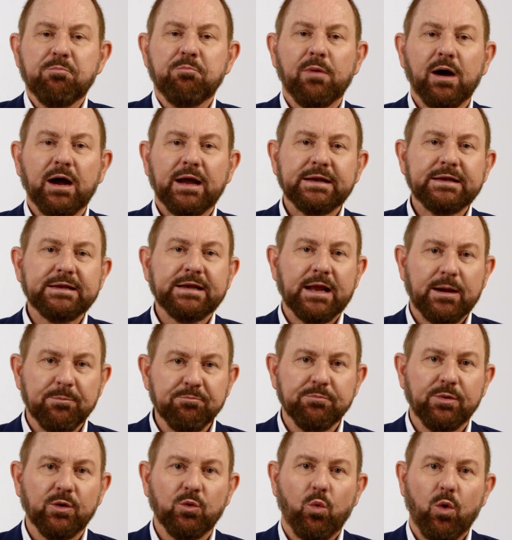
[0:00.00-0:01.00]
My
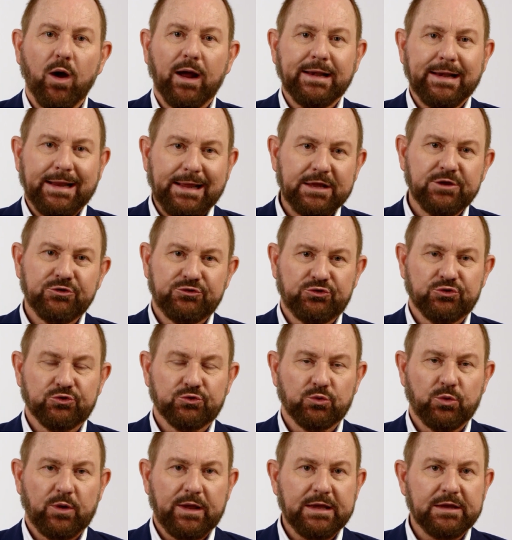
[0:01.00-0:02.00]
number one
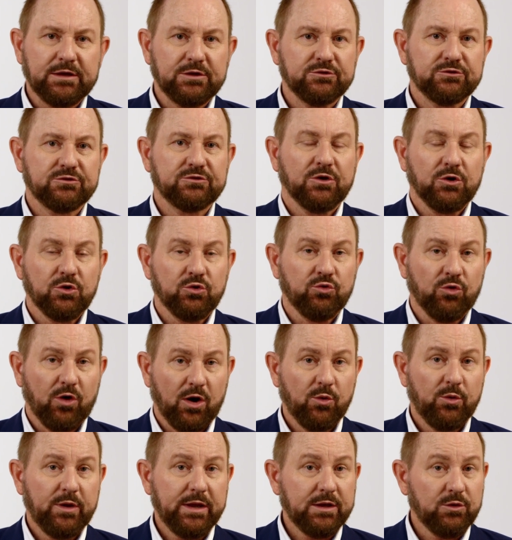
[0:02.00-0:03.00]
issue is
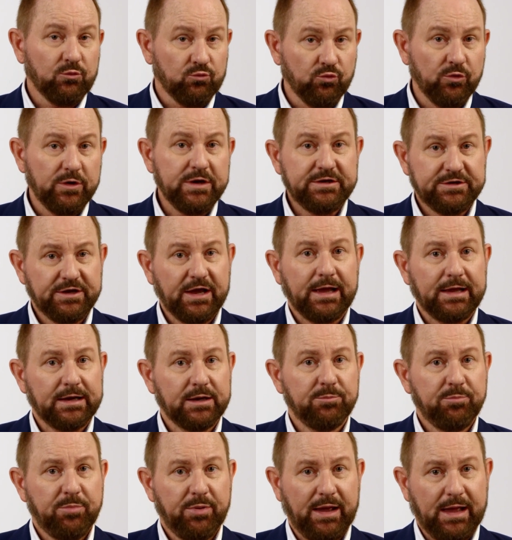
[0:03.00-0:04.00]
growing
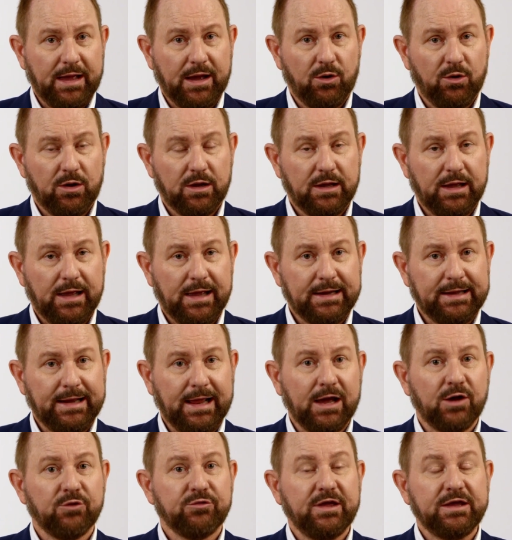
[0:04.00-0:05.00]
retailer power and
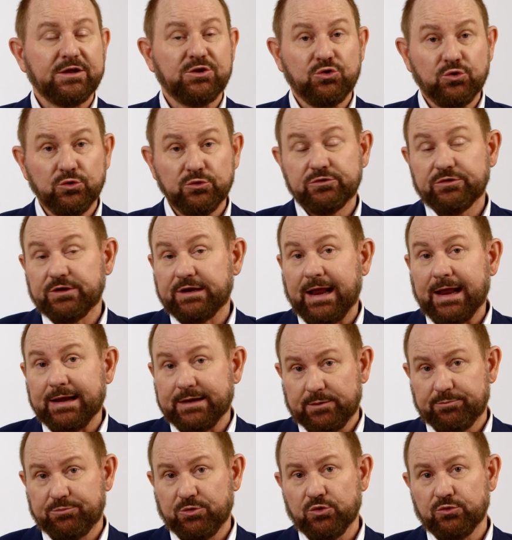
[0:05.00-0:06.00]
how they use it
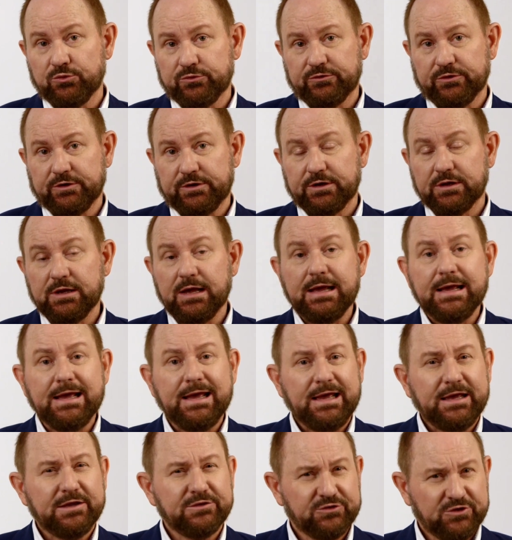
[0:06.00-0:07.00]
and abuse it.
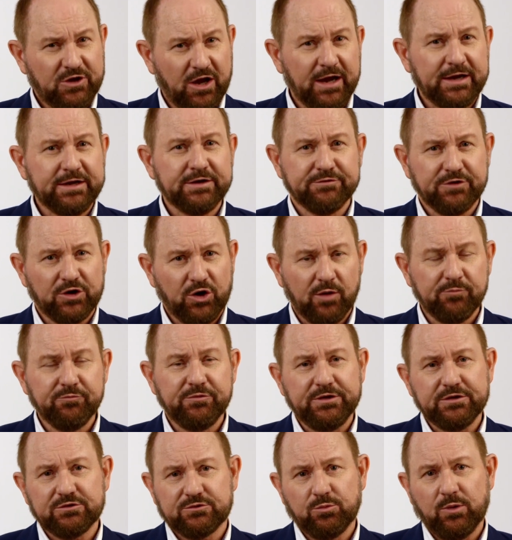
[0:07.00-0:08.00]
It's kind of an
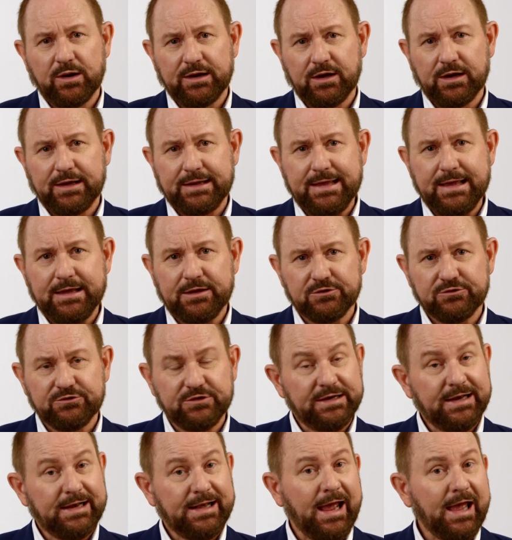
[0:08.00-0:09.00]
obvious one, I guess,
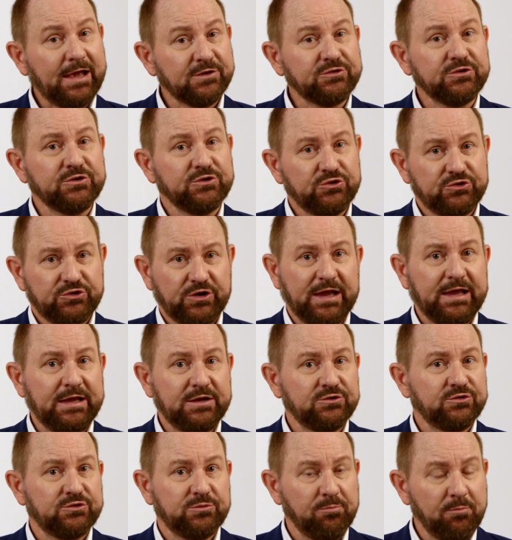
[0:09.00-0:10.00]
and it hasn't
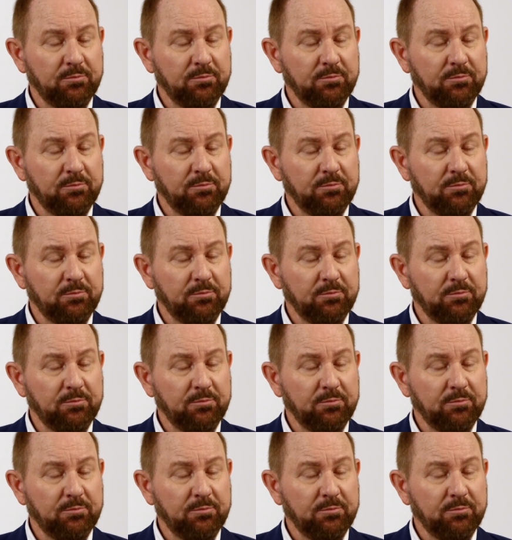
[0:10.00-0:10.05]
changed